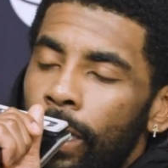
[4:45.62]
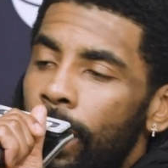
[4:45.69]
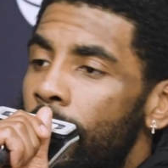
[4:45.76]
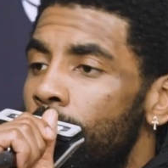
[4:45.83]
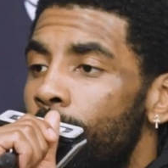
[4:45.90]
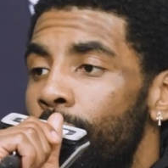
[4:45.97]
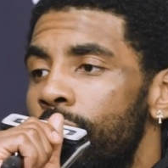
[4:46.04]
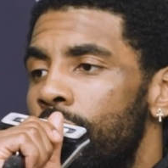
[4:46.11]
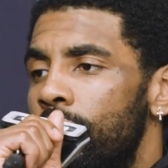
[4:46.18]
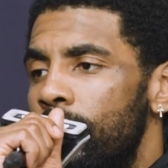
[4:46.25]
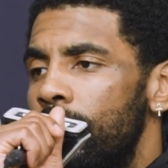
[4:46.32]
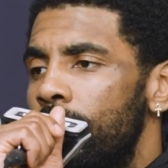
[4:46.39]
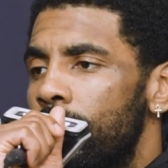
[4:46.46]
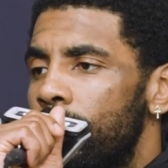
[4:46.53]
It depends
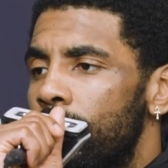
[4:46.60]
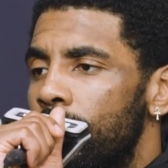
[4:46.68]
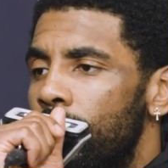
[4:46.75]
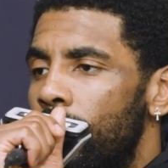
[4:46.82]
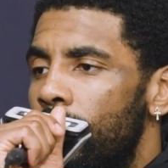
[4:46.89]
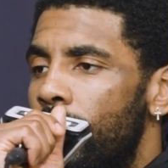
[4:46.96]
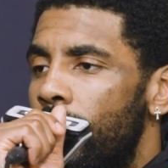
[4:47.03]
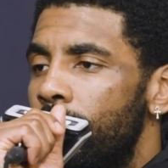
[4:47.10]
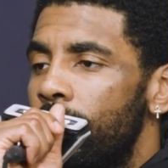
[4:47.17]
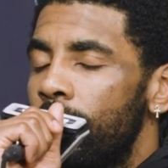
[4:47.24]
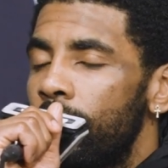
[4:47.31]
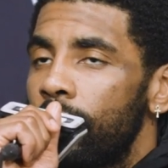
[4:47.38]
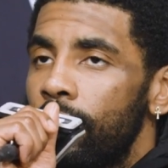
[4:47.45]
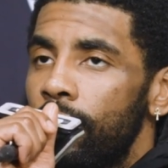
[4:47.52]
on the look. I
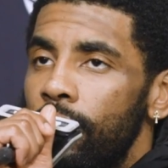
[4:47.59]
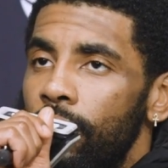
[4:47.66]
think.